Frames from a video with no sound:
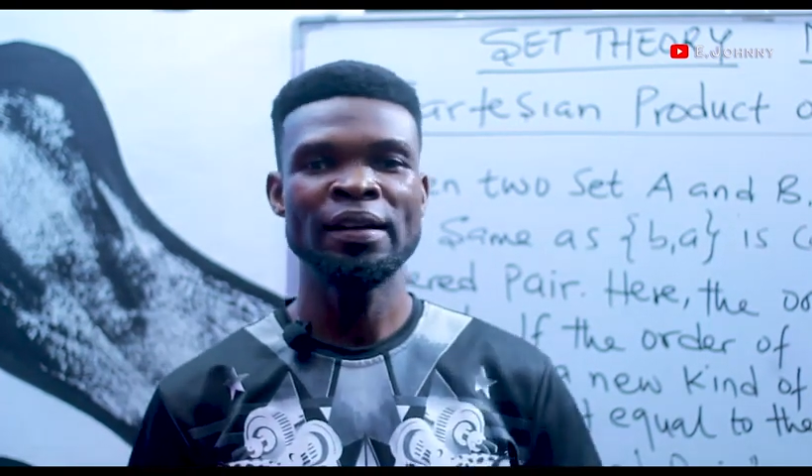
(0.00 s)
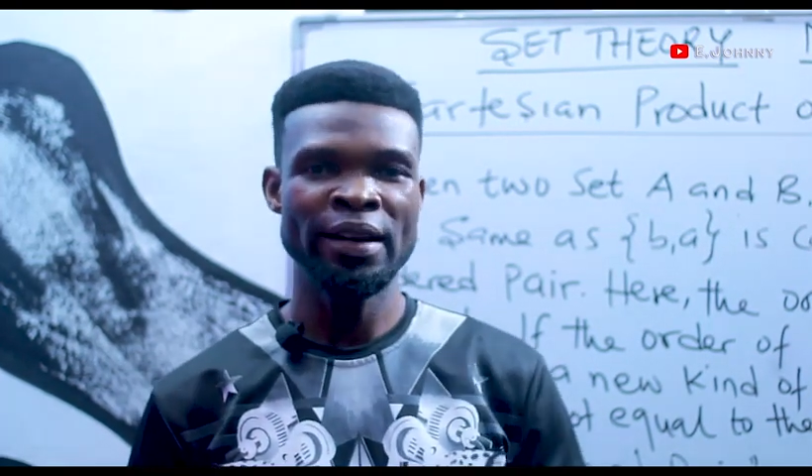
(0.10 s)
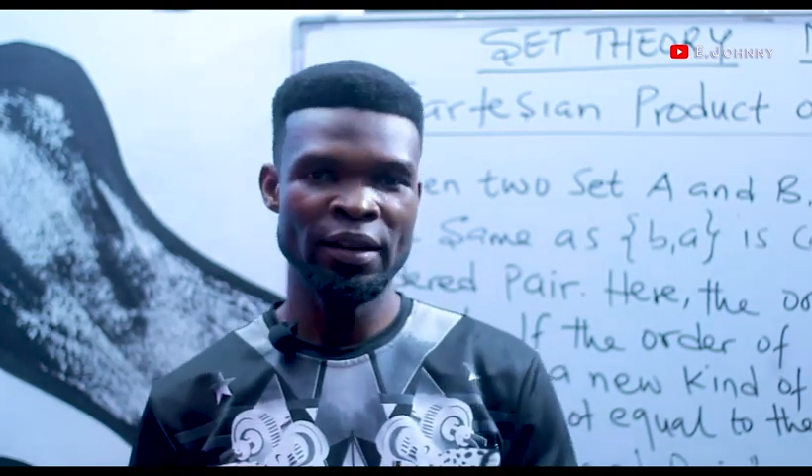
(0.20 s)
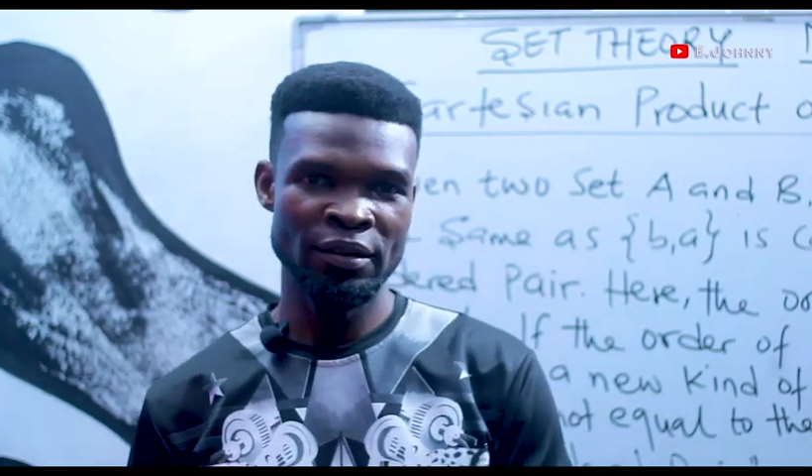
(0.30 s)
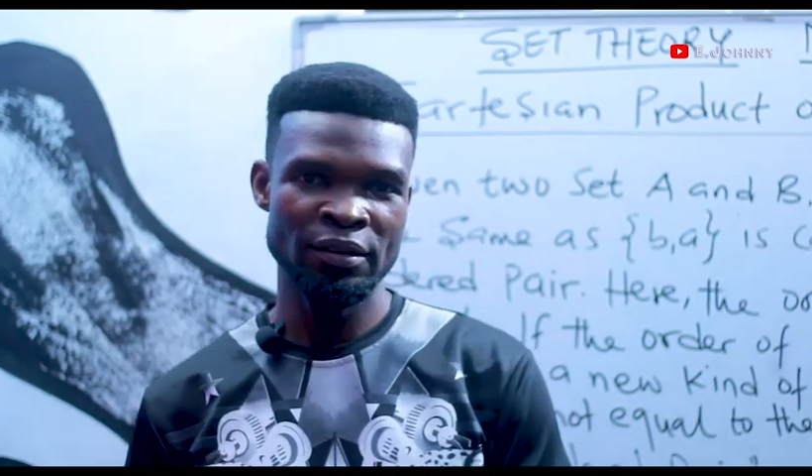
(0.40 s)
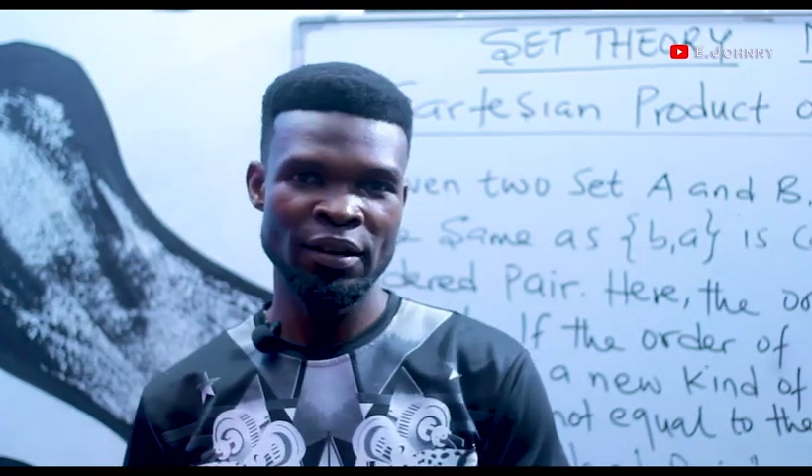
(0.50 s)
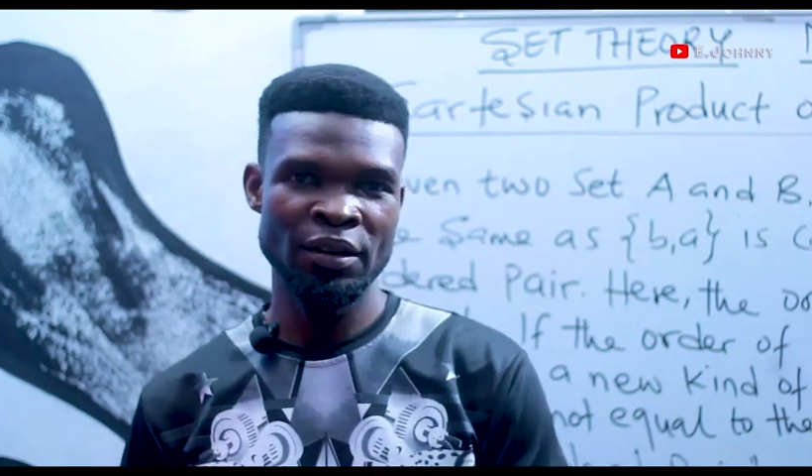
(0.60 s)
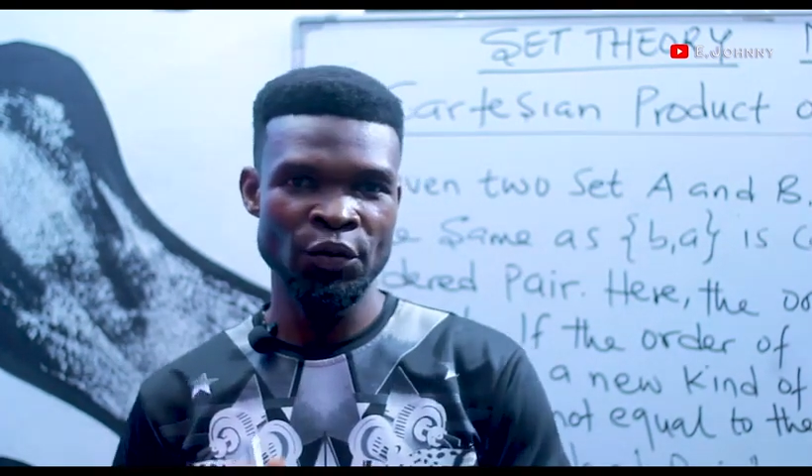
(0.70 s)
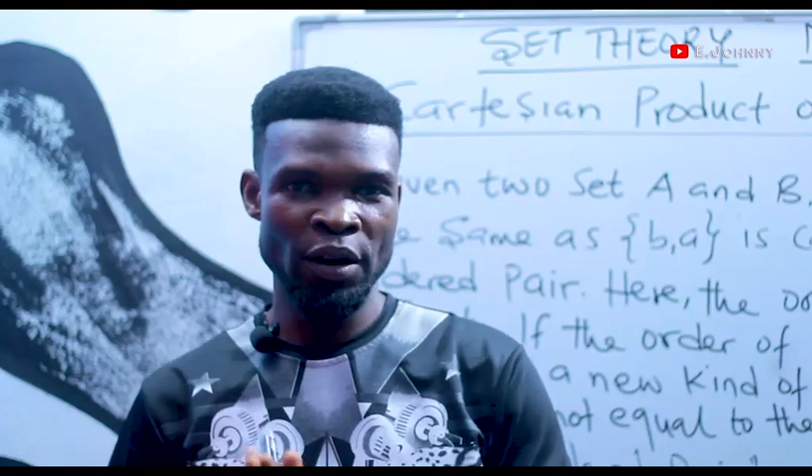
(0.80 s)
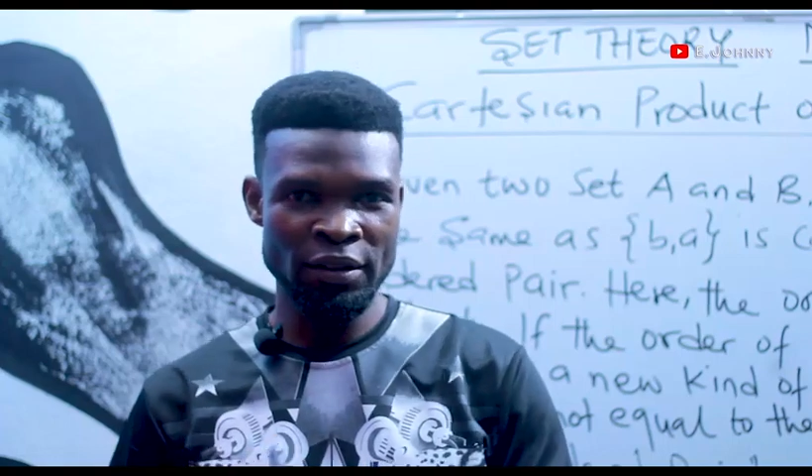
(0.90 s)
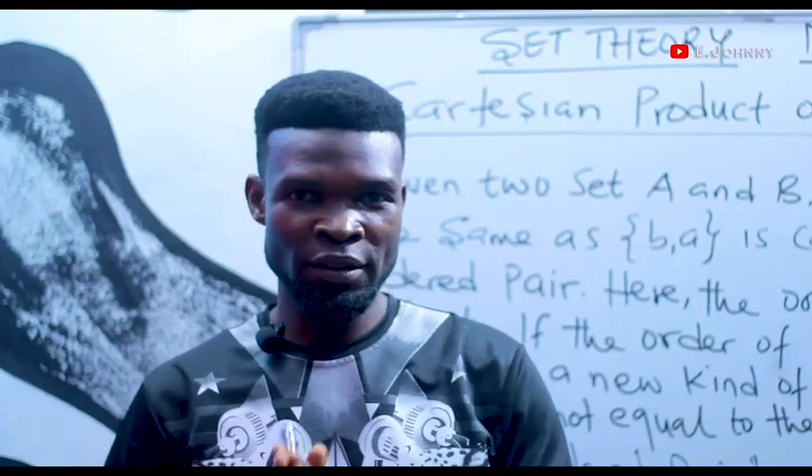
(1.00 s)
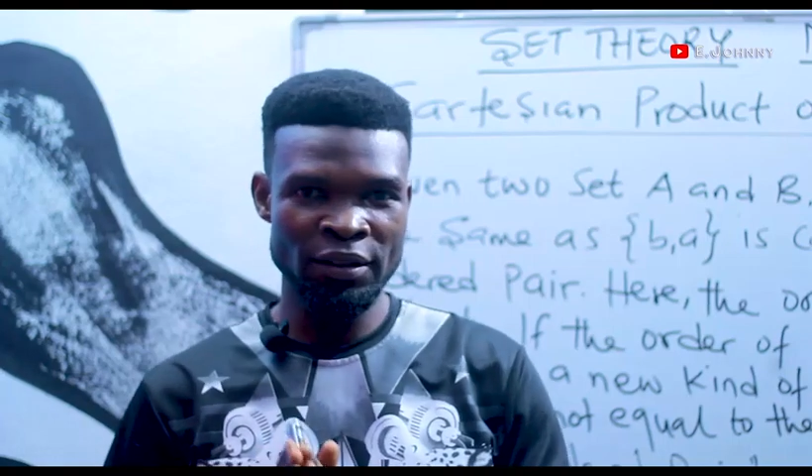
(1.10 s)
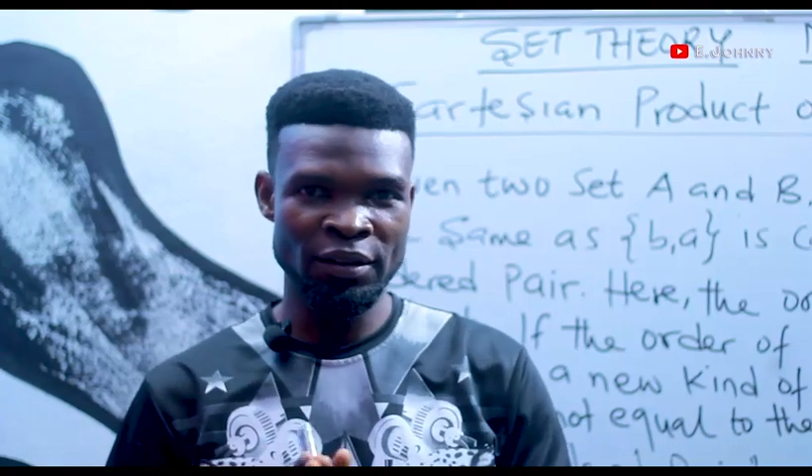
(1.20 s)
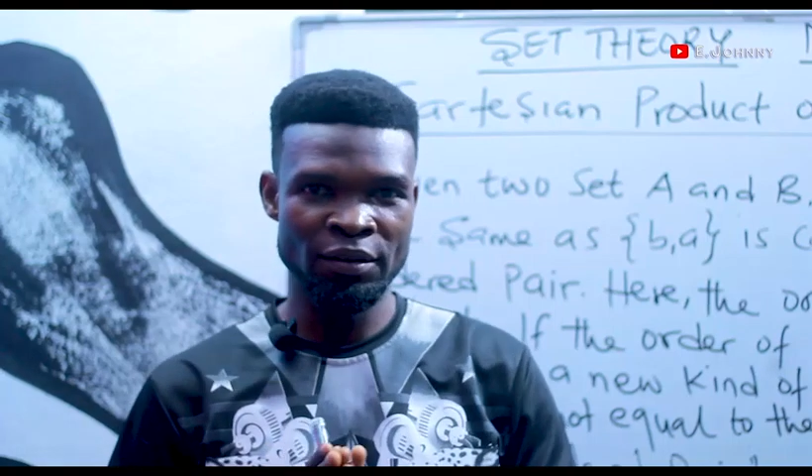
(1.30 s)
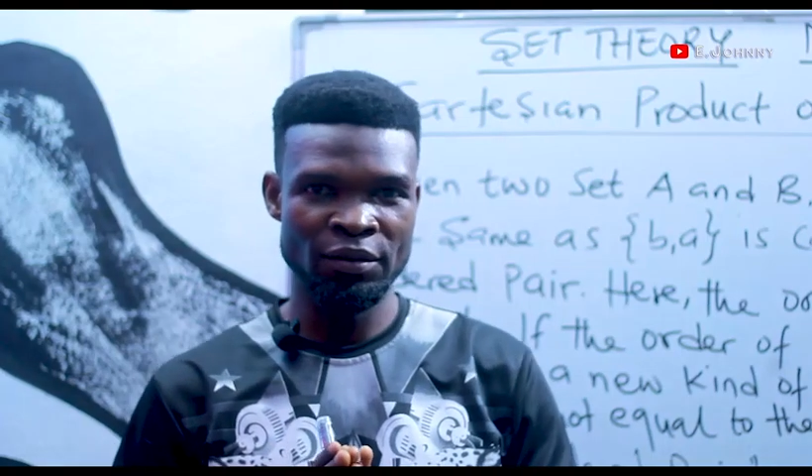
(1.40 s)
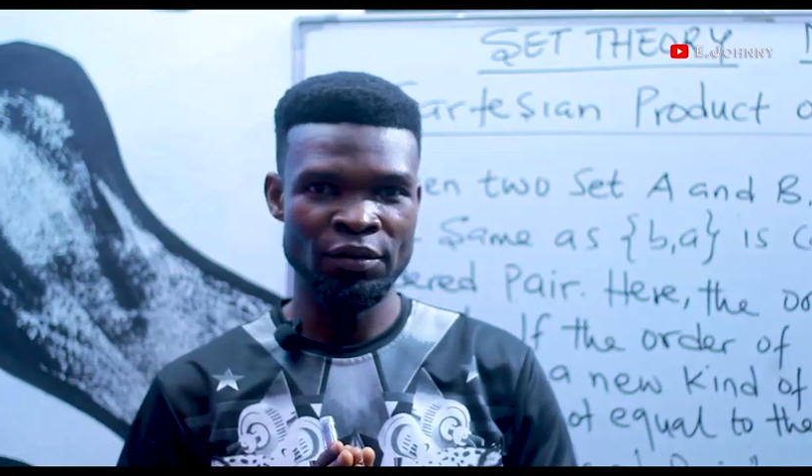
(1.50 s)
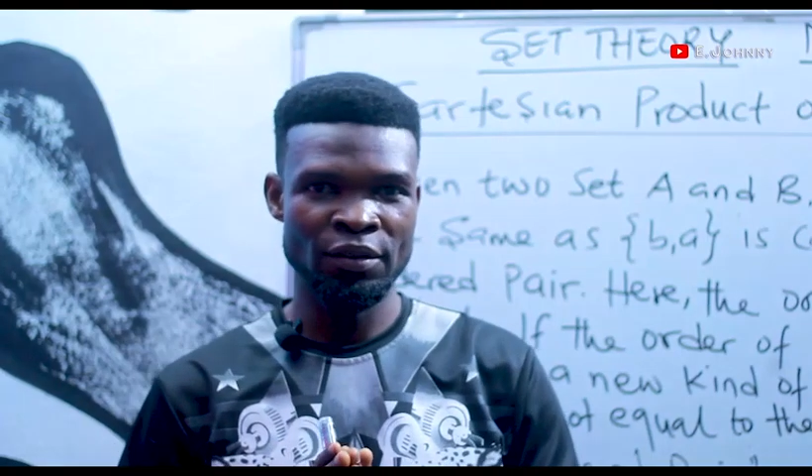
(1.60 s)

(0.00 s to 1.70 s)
learned, as far as this